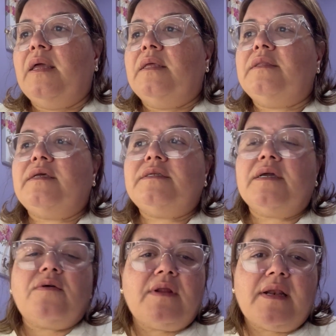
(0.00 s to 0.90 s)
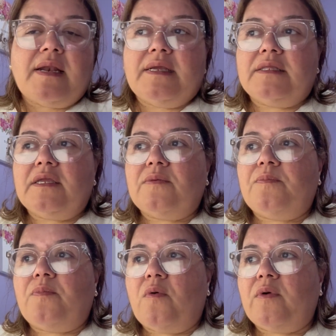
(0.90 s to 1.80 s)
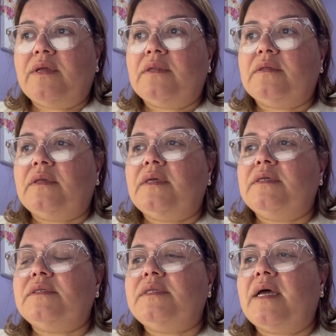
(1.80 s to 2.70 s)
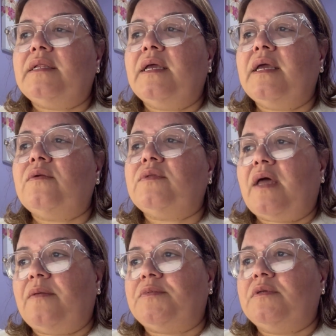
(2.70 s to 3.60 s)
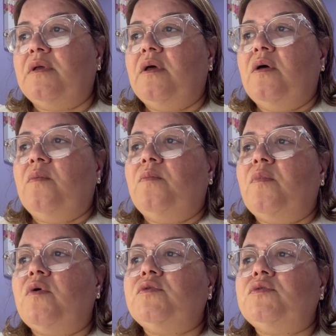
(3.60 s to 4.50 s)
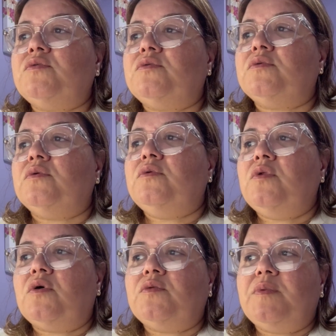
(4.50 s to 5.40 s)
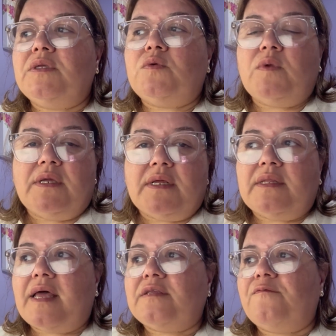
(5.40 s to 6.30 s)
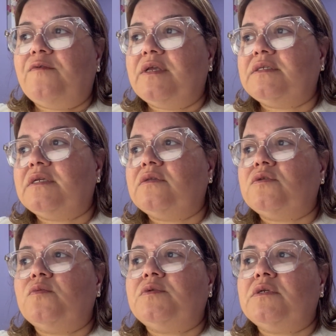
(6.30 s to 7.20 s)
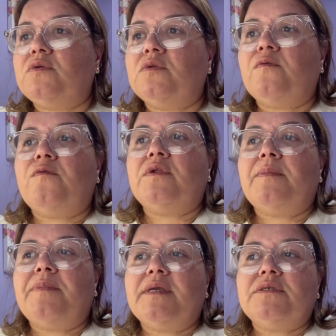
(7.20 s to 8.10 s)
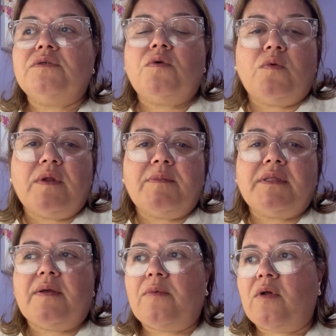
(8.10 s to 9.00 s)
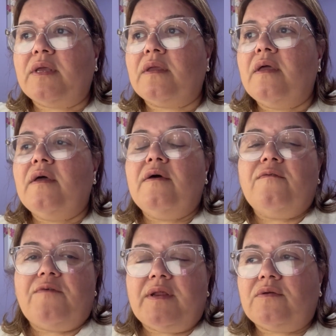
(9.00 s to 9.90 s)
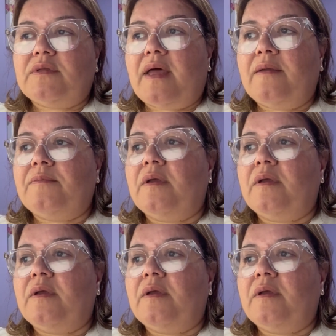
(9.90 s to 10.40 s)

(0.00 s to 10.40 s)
The second analytic point is that phenotypes must not be treated as fixed substitute for the patient's current metabolic phenotype.